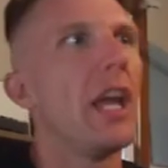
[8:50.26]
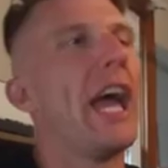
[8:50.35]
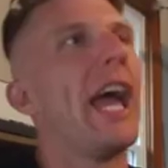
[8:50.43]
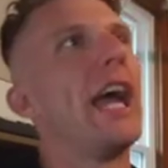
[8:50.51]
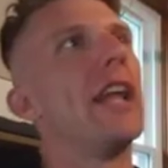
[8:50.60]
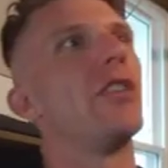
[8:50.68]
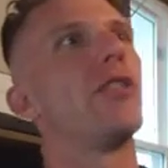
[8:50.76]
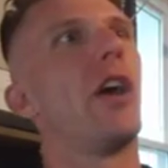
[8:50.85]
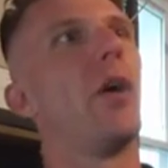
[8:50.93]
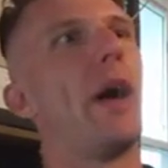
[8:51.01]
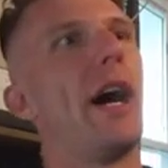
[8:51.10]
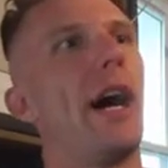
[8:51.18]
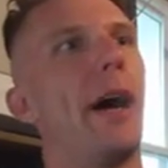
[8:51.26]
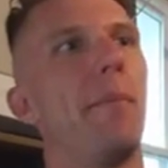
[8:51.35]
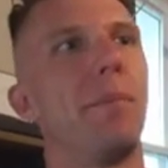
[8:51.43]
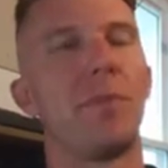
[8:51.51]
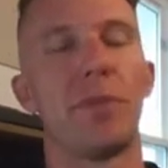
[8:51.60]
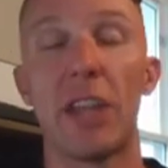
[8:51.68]
And
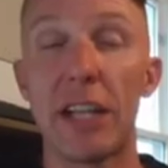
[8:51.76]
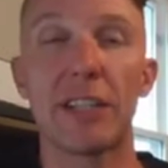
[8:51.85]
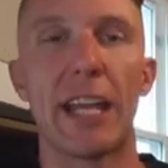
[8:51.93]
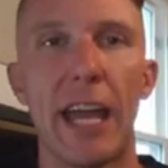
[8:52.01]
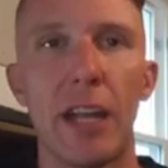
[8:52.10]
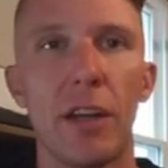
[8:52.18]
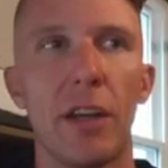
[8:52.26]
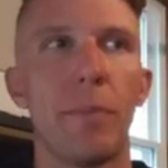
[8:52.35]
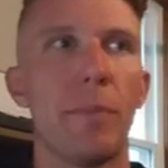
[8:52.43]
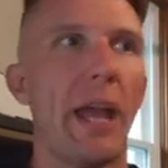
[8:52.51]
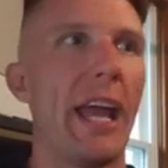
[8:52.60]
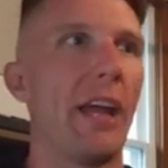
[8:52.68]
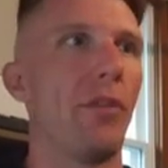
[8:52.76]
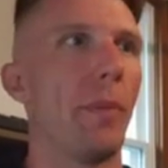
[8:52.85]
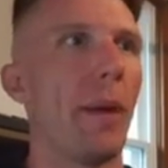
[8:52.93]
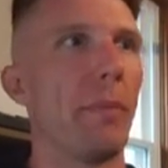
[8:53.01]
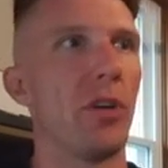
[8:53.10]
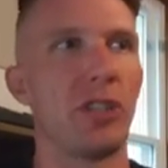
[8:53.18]
so, thanks again. And
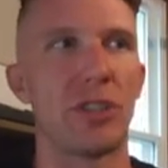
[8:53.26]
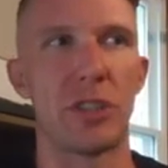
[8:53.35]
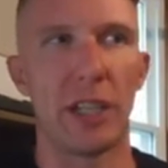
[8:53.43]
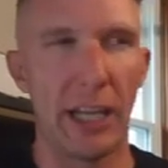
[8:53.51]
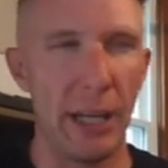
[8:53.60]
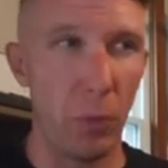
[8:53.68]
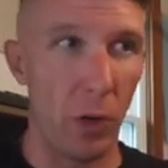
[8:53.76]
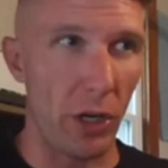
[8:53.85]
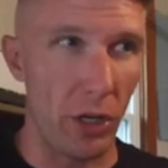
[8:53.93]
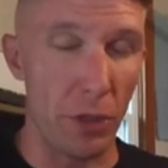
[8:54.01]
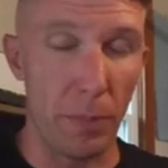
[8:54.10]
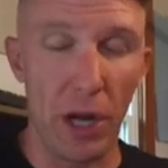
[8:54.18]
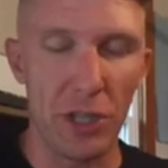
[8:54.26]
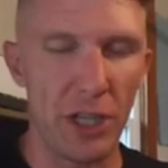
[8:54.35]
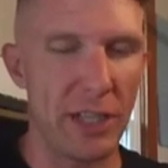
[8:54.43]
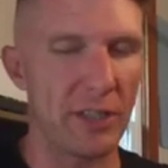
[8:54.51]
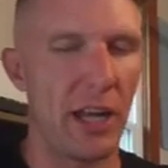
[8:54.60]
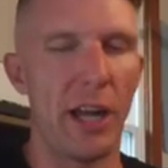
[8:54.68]
remember, just keep working on your
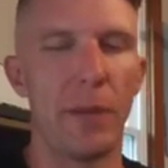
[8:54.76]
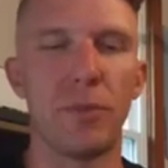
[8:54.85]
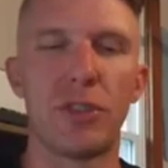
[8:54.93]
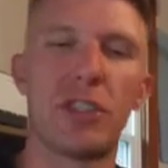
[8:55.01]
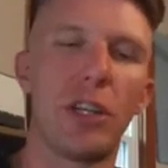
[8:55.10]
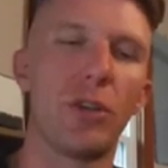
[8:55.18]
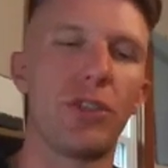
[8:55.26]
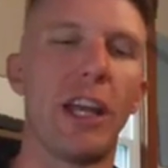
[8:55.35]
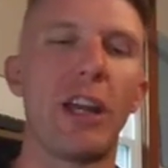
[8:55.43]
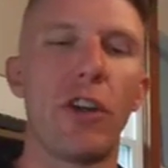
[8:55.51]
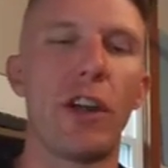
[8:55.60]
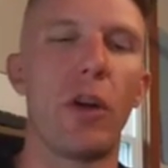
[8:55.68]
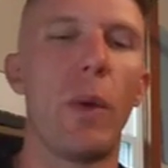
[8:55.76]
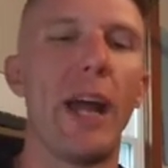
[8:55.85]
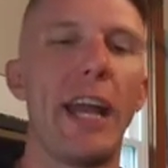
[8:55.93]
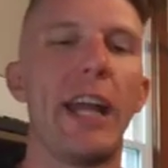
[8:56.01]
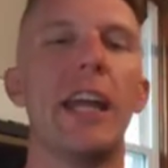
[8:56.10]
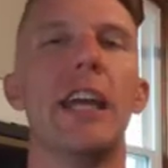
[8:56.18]
projects. I'm still tinkering
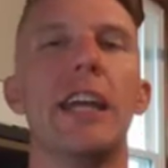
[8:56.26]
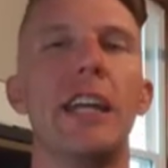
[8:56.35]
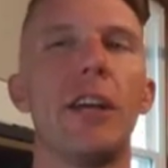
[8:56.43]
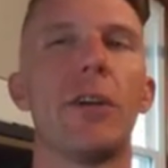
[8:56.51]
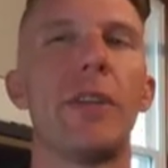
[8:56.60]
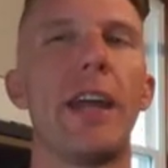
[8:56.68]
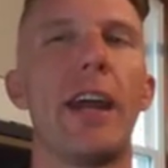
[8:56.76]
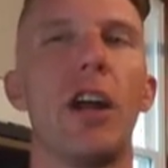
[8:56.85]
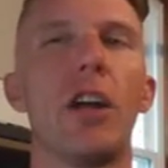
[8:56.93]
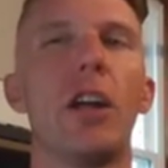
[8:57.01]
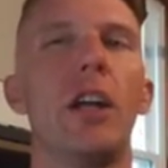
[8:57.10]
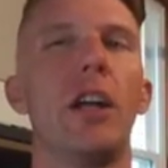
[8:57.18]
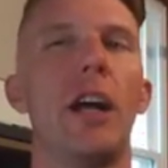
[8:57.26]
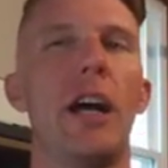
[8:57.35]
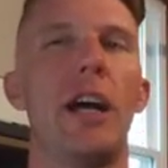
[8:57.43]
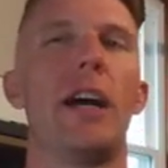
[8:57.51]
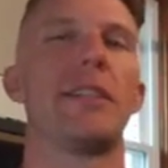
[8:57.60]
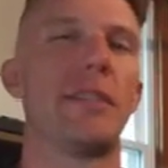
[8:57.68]
away here and there.
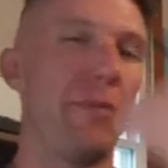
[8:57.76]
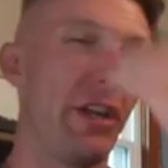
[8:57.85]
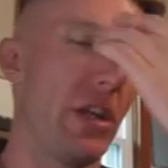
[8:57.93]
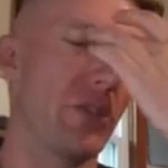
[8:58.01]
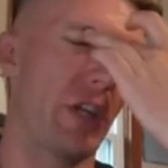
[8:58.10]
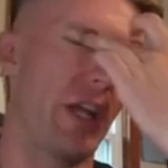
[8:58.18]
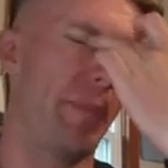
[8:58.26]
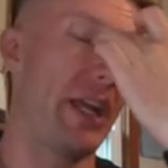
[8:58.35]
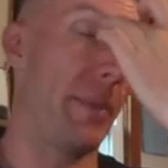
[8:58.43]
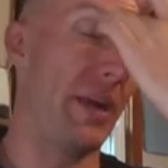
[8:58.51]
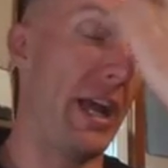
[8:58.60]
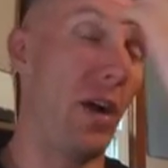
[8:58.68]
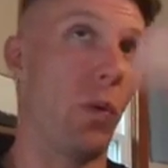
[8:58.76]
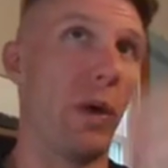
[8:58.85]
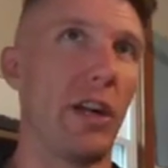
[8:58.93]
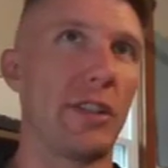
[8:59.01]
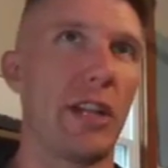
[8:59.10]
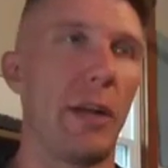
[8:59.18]
Some videos are going to be coming out
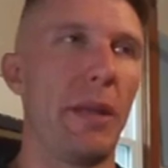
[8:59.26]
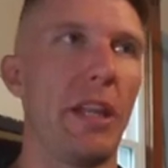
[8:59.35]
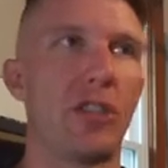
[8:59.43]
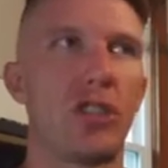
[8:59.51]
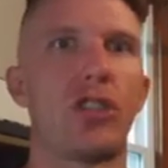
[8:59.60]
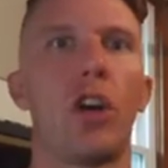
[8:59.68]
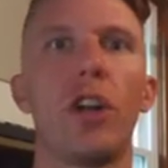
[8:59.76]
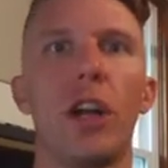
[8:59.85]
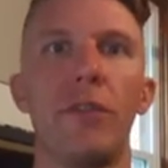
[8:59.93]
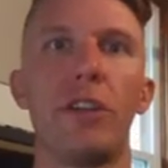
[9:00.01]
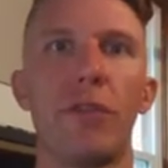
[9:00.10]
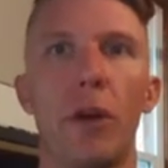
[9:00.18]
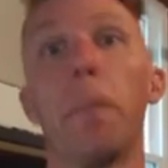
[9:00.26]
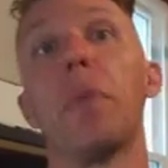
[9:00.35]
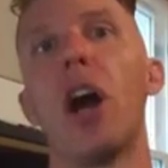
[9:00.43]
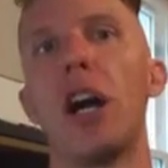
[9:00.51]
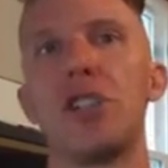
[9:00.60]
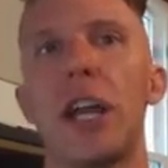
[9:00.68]
where it's going to be the start of different
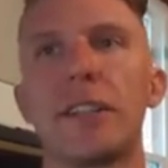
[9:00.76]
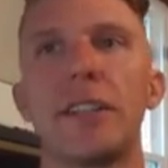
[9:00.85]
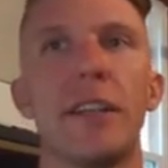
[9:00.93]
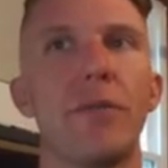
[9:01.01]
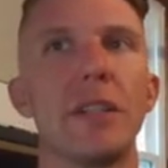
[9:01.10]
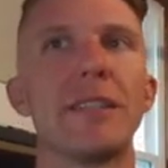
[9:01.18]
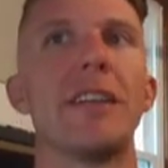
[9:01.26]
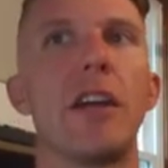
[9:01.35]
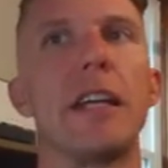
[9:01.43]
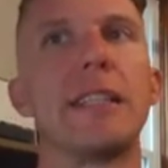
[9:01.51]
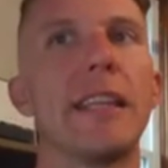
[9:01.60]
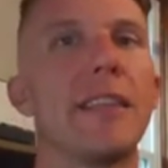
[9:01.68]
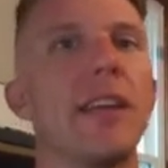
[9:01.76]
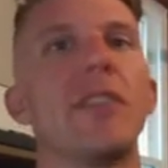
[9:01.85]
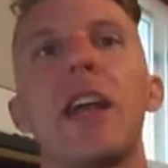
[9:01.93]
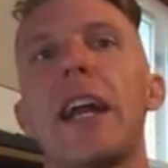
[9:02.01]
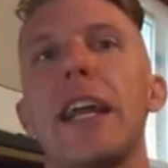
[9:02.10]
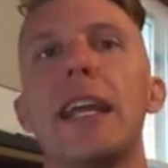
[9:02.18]
projects and different series and
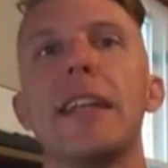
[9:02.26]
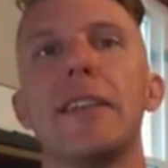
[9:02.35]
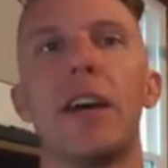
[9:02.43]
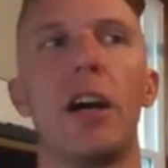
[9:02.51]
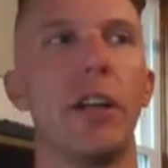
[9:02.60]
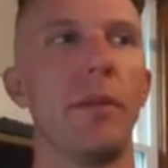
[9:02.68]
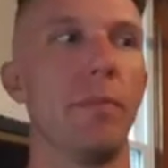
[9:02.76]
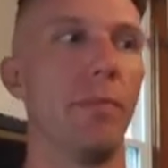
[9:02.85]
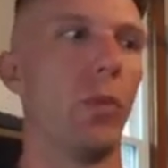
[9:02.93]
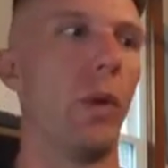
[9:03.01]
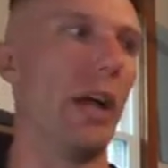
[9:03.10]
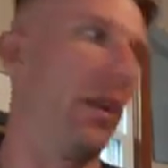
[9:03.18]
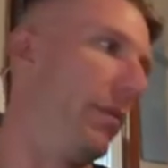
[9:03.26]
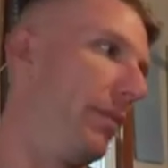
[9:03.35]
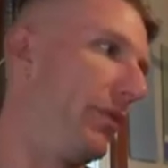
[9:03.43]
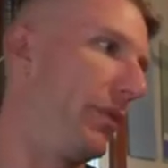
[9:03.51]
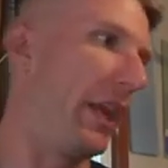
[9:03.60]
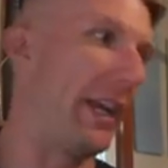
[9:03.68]
things I can get done, well,
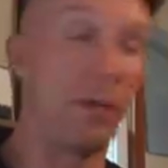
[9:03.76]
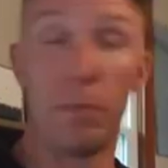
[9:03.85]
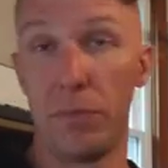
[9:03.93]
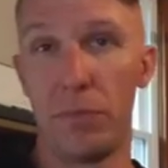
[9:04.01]
like